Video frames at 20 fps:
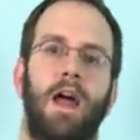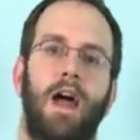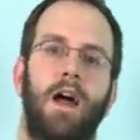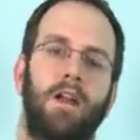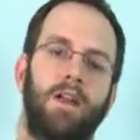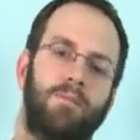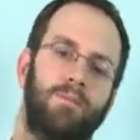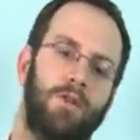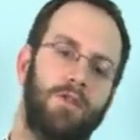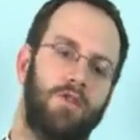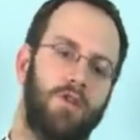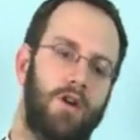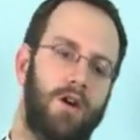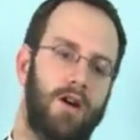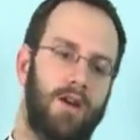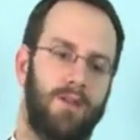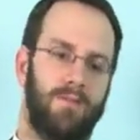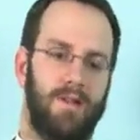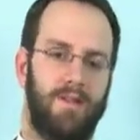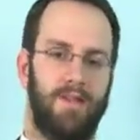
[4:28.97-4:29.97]
How do you put your
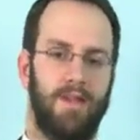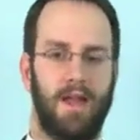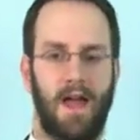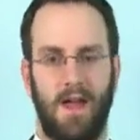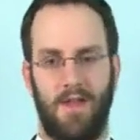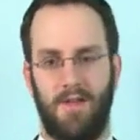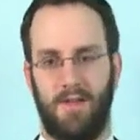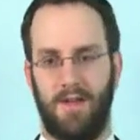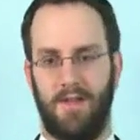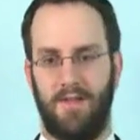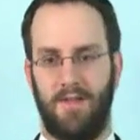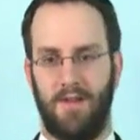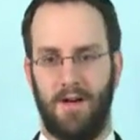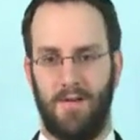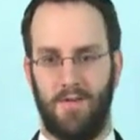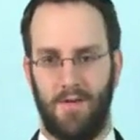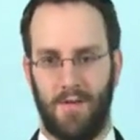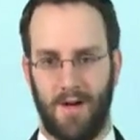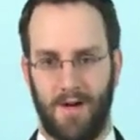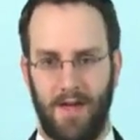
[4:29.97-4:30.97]
arguments together and
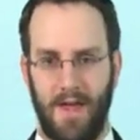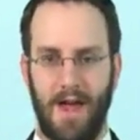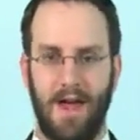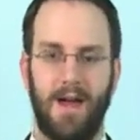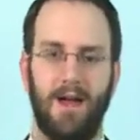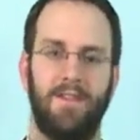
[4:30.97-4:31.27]
so forth?